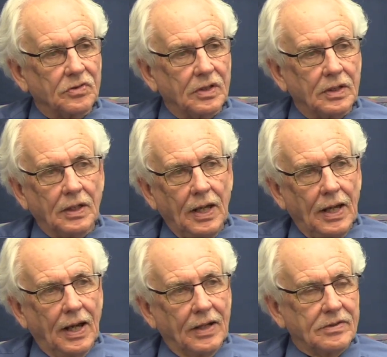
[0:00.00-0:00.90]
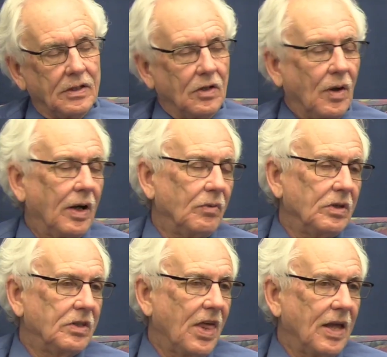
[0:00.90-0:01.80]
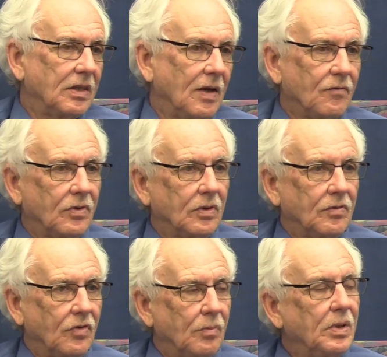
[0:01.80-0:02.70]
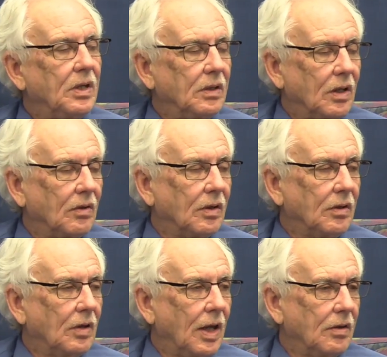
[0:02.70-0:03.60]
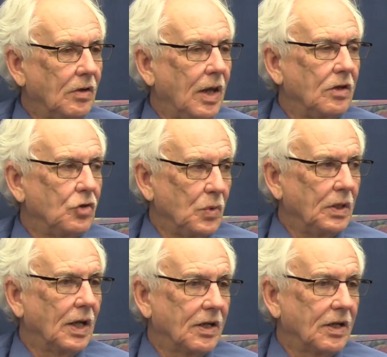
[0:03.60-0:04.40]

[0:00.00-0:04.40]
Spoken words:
And I said, I really thank them for being there and doing that,